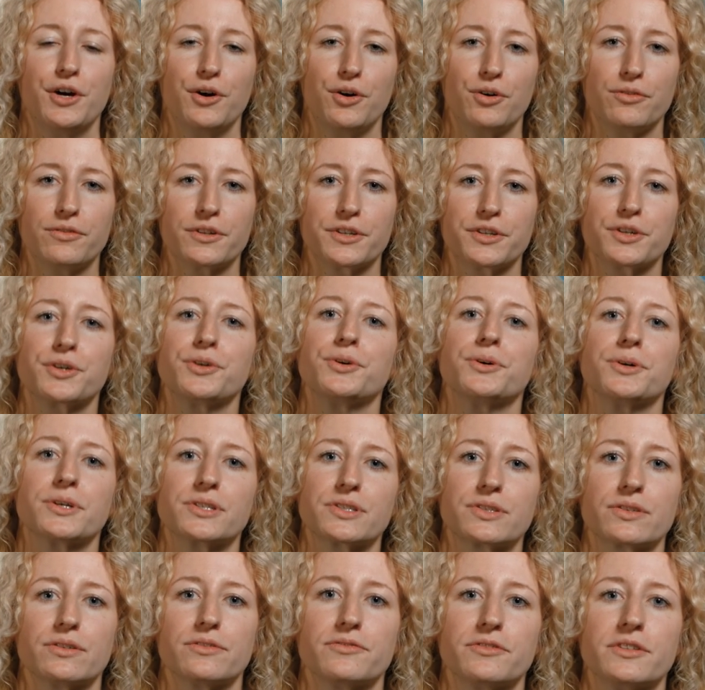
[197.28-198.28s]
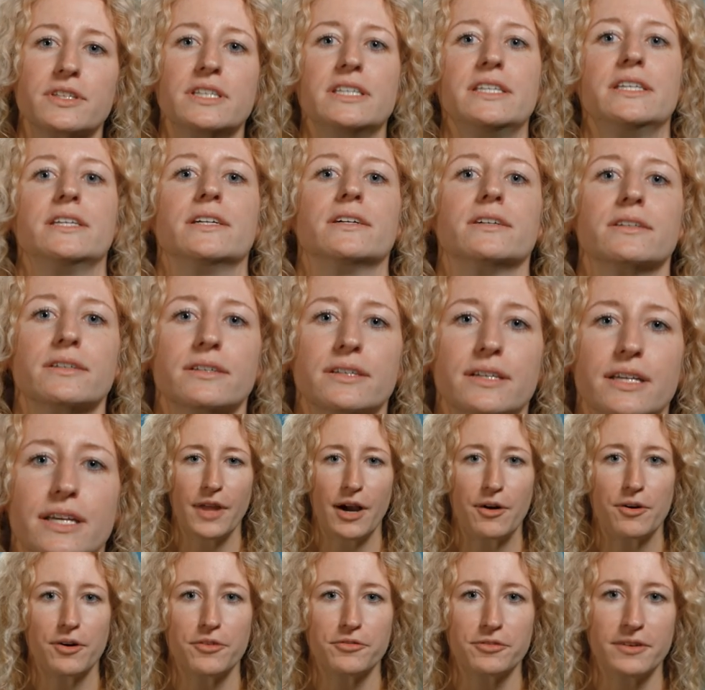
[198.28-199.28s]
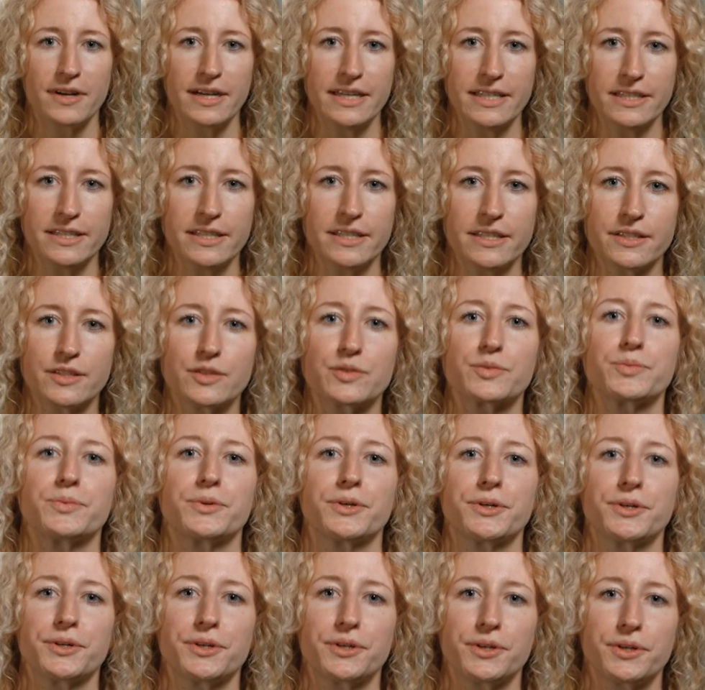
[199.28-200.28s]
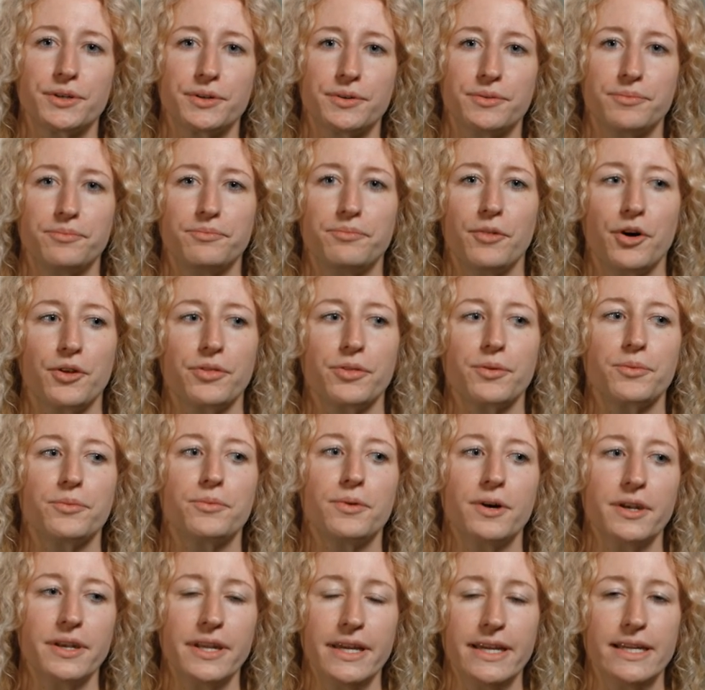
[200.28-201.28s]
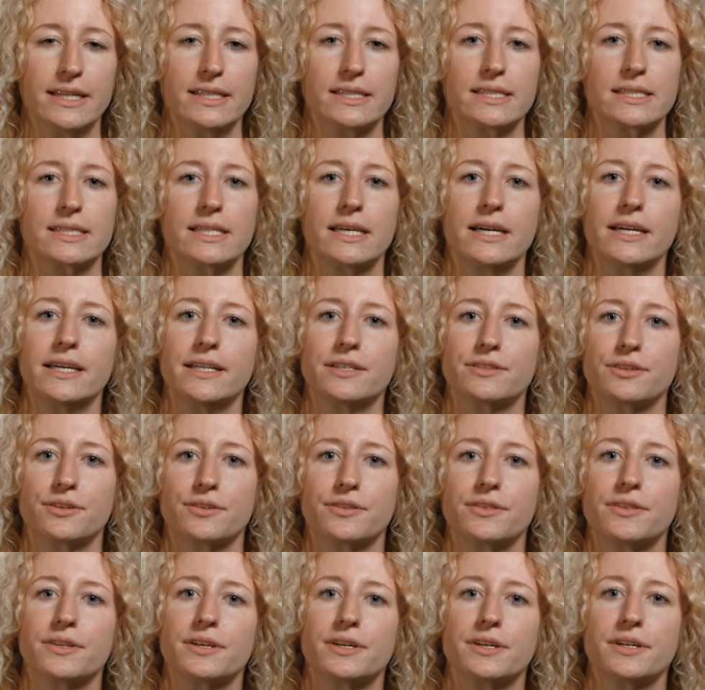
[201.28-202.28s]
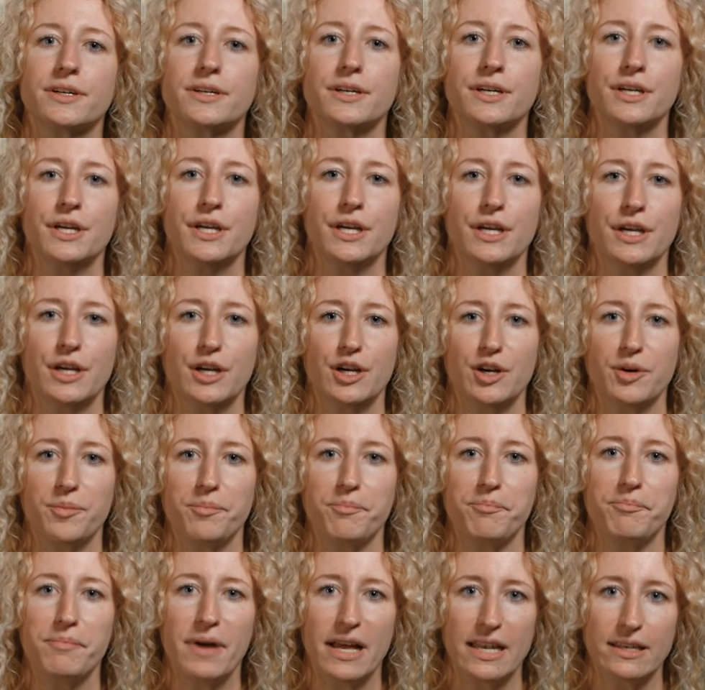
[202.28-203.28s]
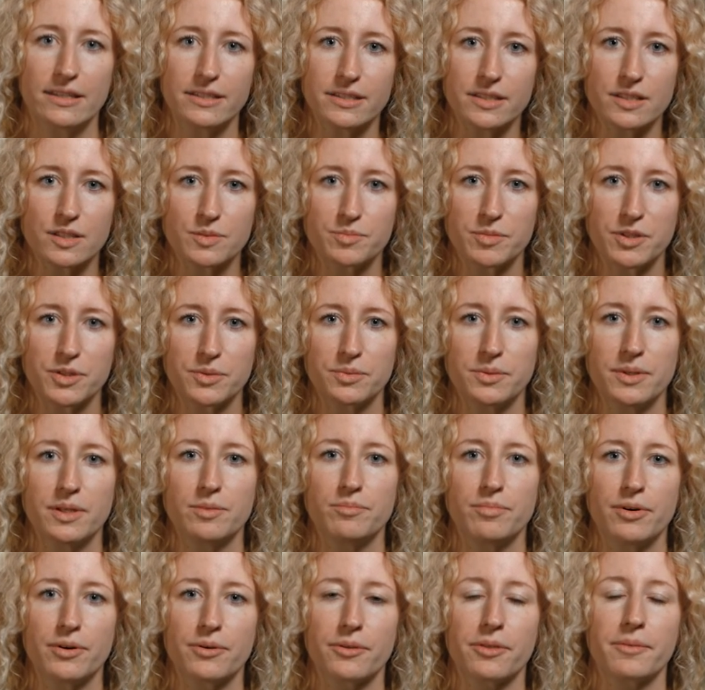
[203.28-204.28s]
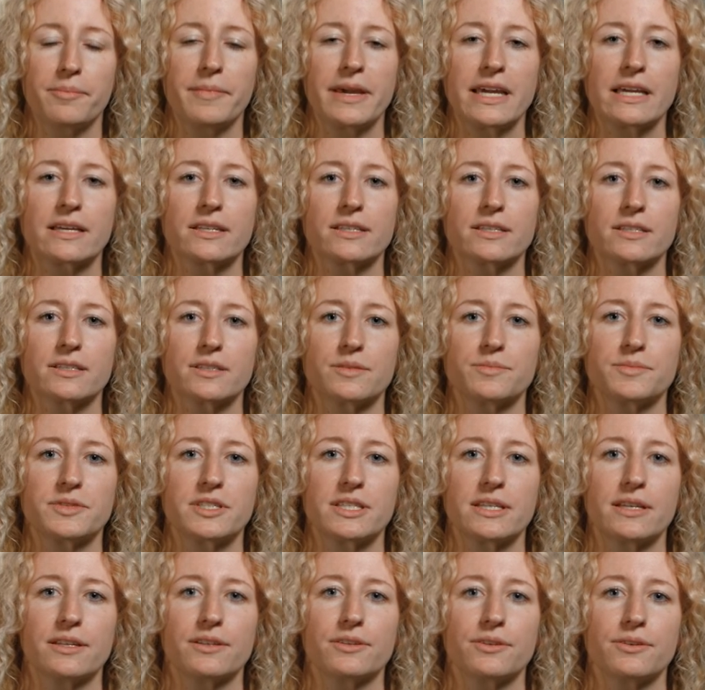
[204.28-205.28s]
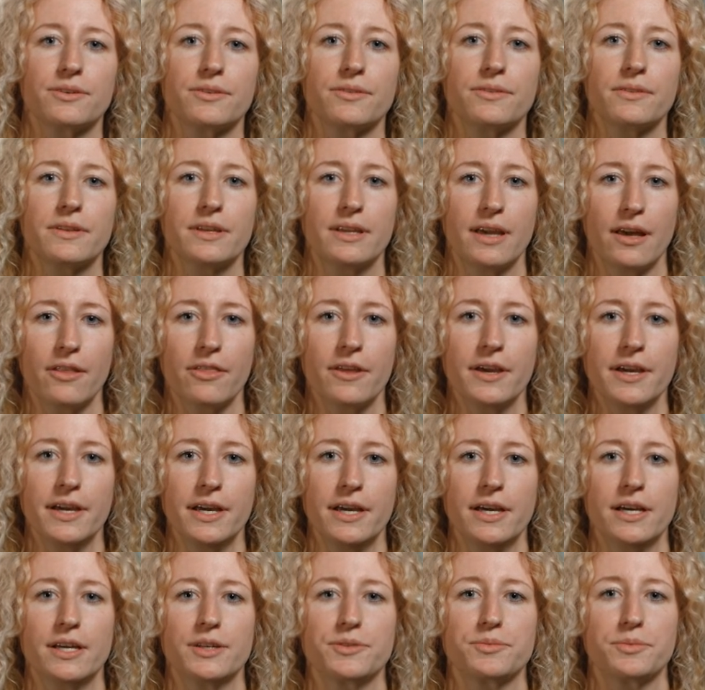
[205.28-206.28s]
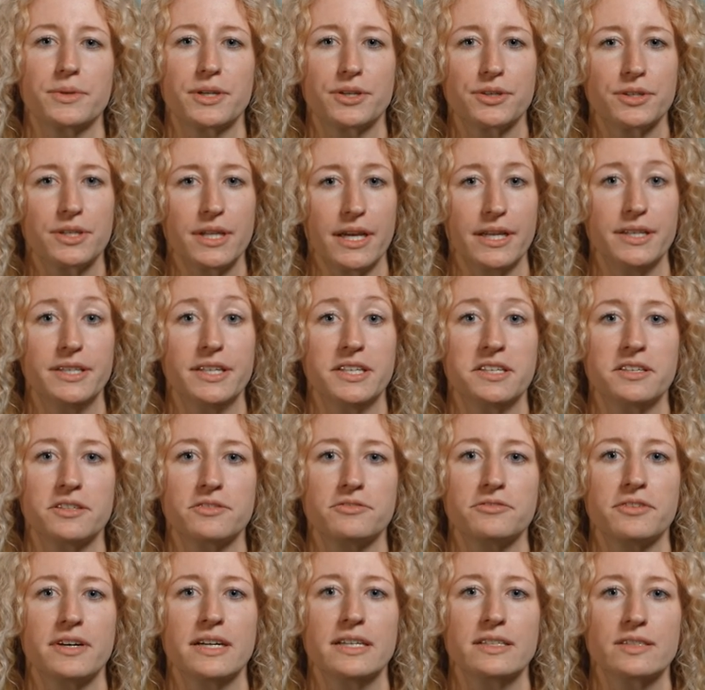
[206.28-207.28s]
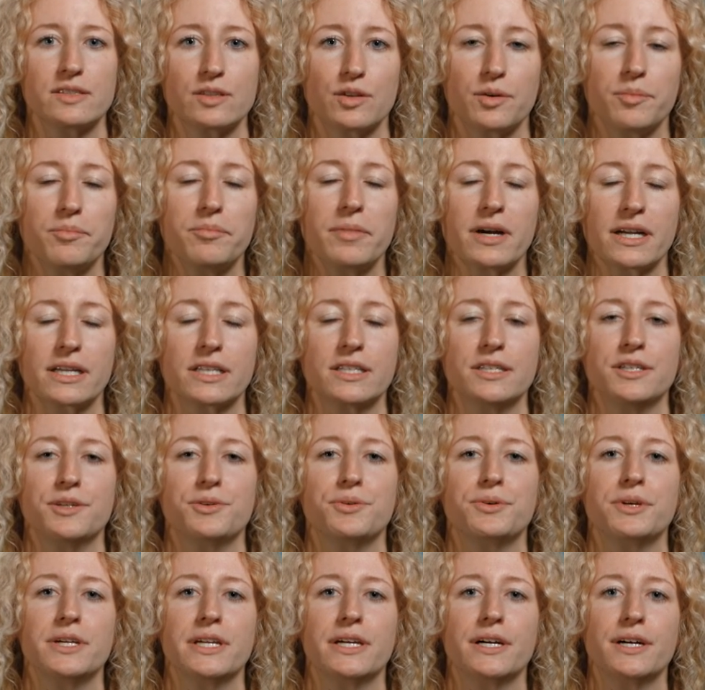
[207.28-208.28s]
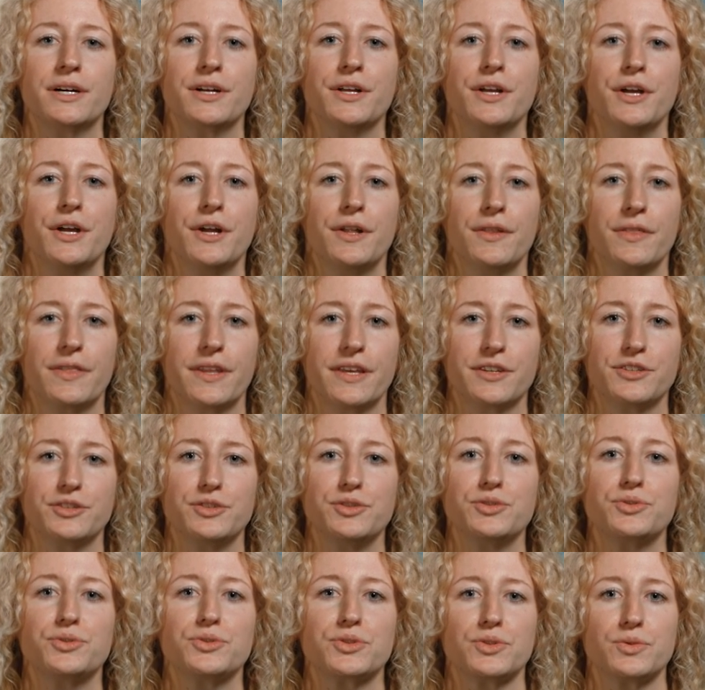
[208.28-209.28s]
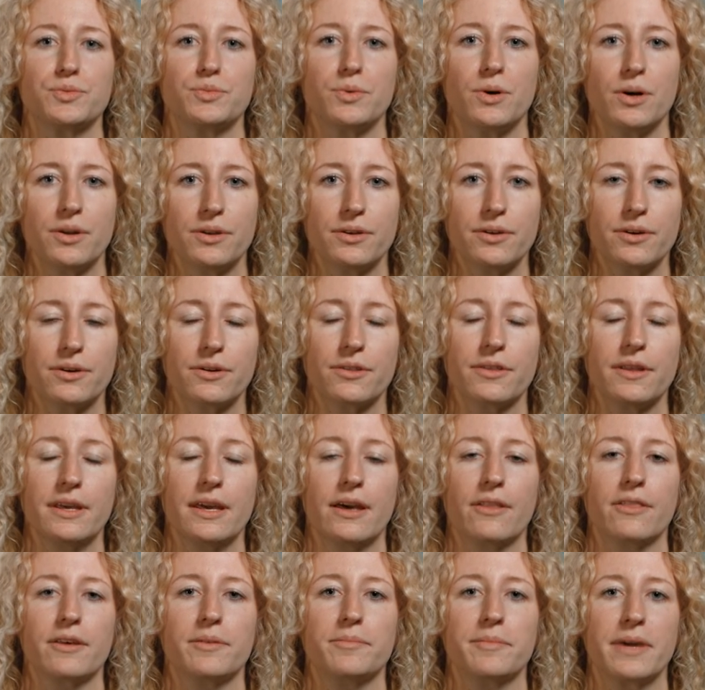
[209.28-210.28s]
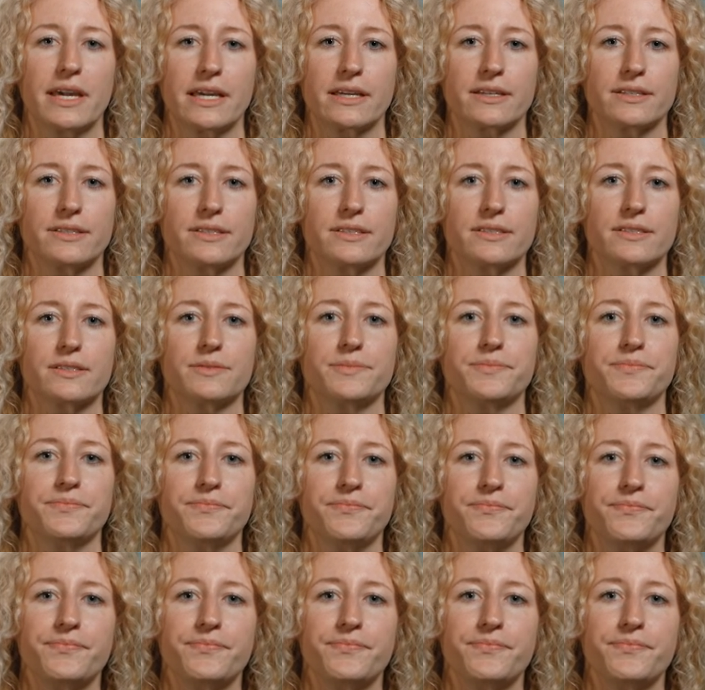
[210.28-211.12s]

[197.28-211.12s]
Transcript: over the course of the year. Our findings were on the one hand side on the balance between both mechanisms, and on the other hand, we could identify some bacteria that used one or the other mechanism.